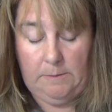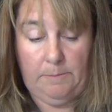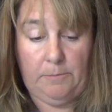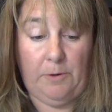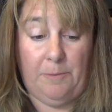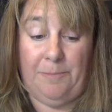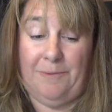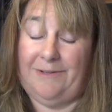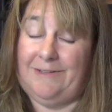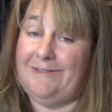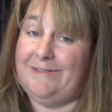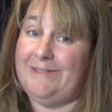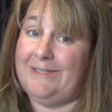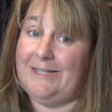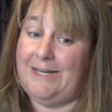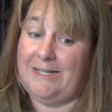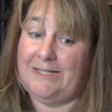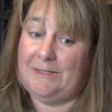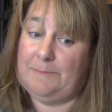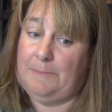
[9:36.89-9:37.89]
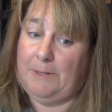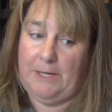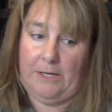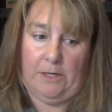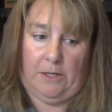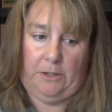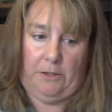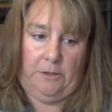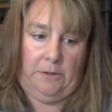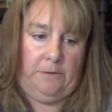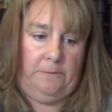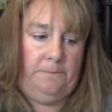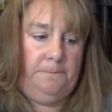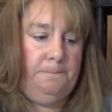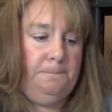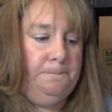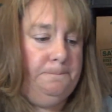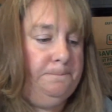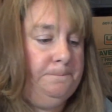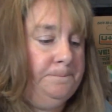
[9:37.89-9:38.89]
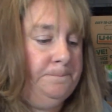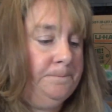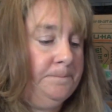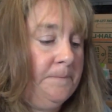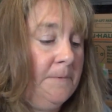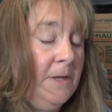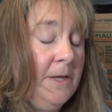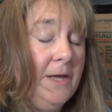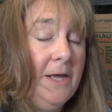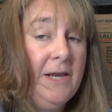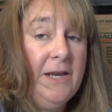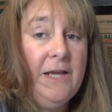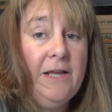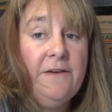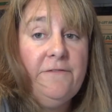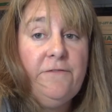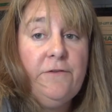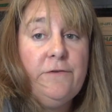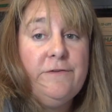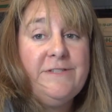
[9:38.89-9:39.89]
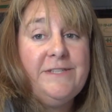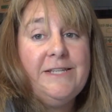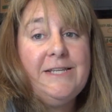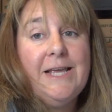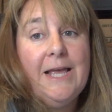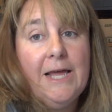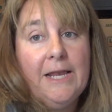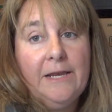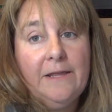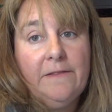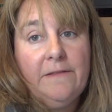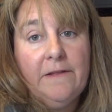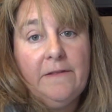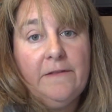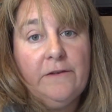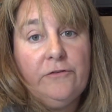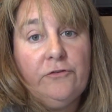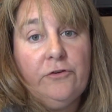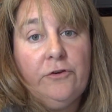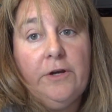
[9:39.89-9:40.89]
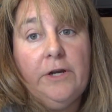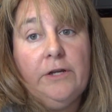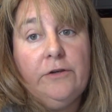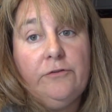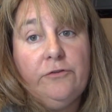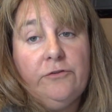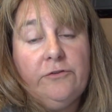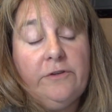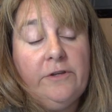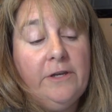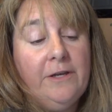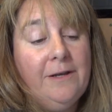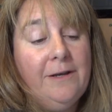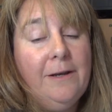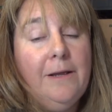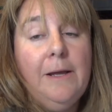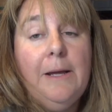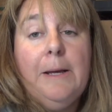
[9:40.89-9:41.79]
Purple is not my color. And again, if you see anything that you're interested in,